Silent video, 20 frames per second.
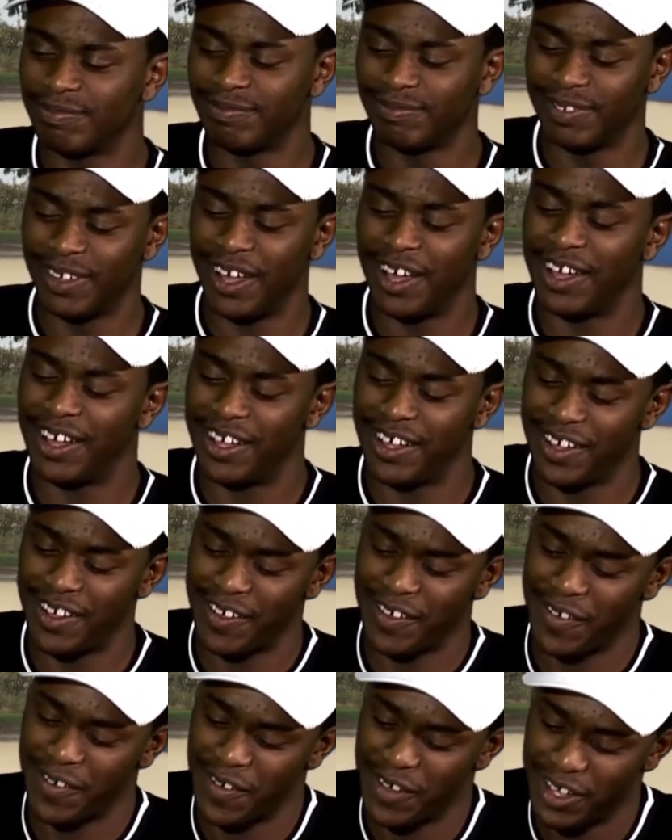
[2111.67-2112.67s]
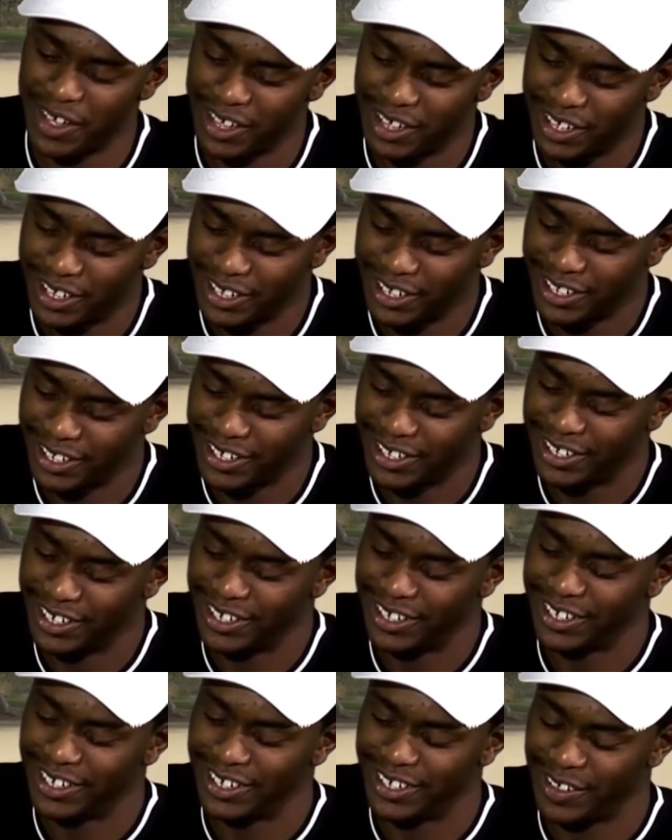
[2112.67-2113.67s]
Does that happen a lot where you're the only
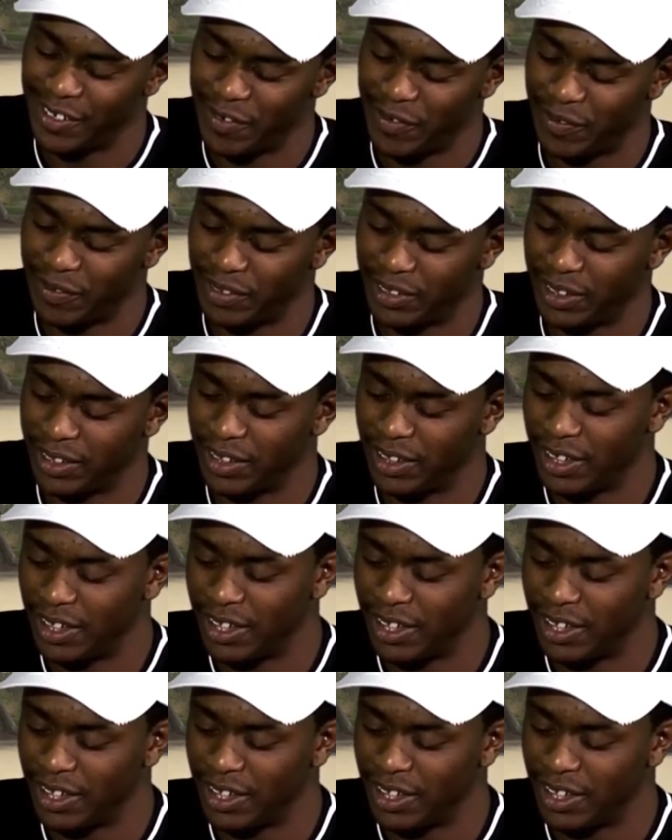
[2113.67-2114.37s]
black person somewhere?